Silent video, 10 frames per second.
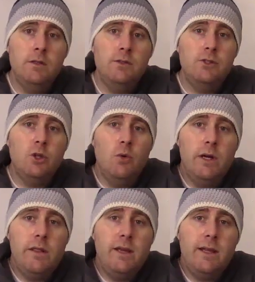So
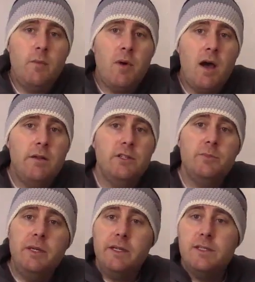one thing that
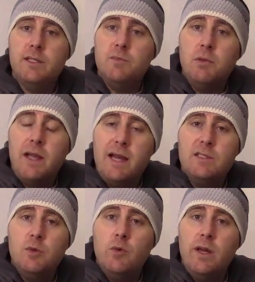bothers me is this
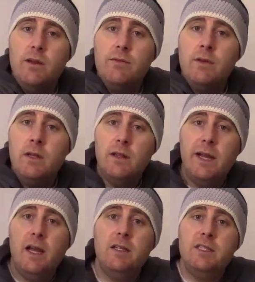plasma wave.
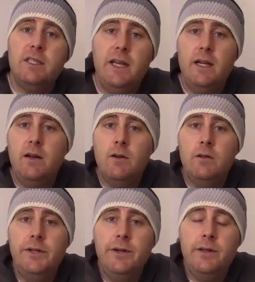Like I stated
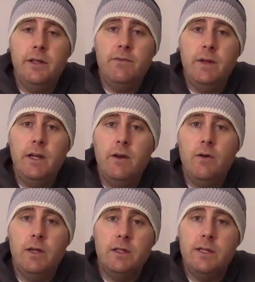earlier in the video,
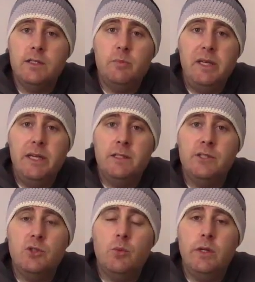it does begin to
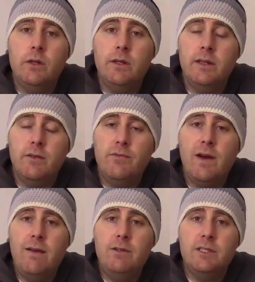squeal. At the
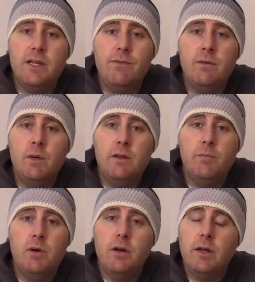5 to 7
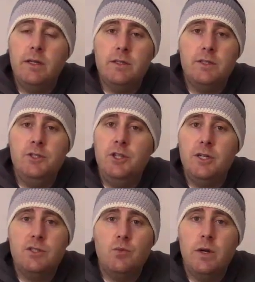month mark, it's
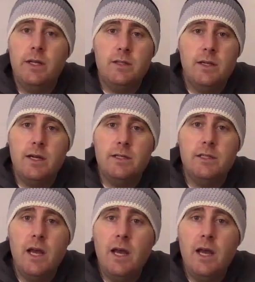just what it does.